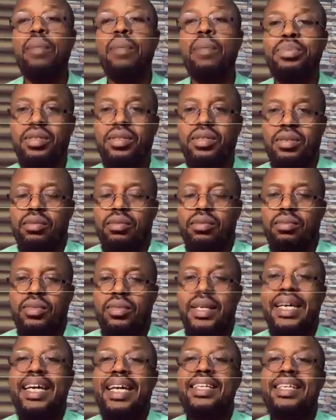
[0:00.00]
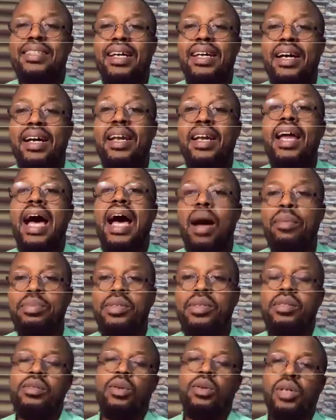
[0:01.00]
apps. External apps,
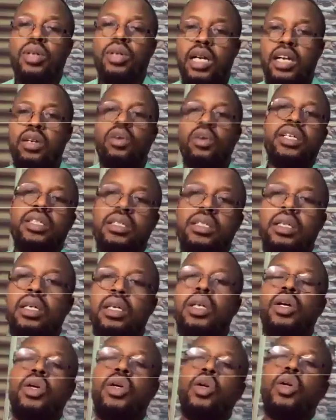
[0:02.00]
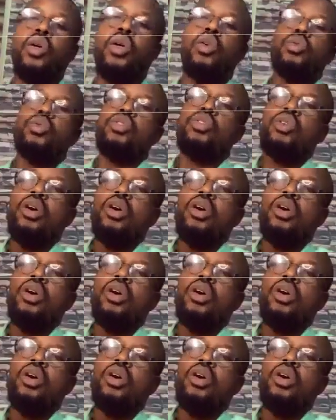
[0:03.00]
you click on it. You